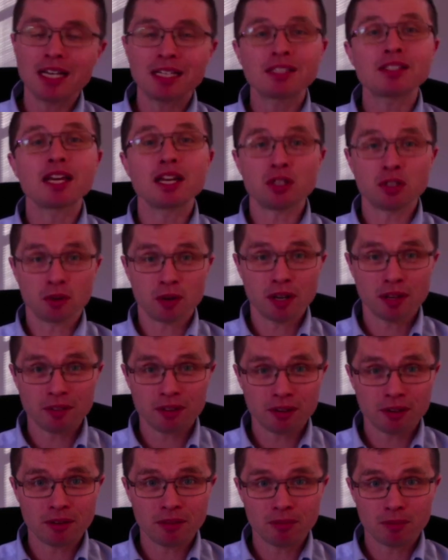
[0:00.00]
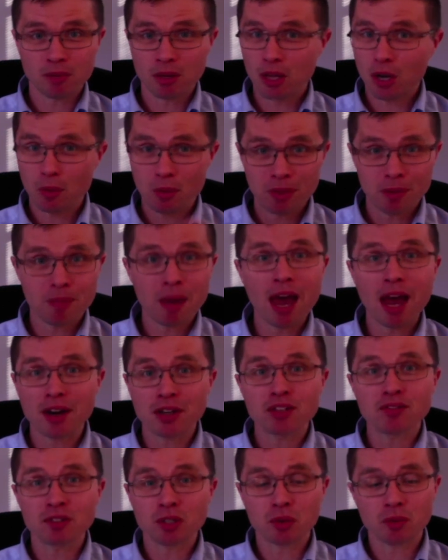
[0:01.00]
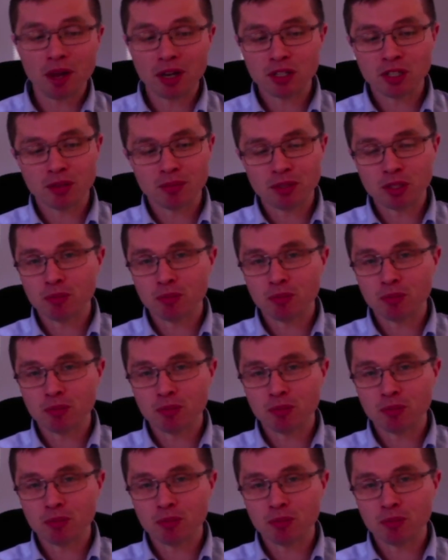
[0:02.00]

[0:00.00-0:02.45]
say, during when the Pact of Tarentum was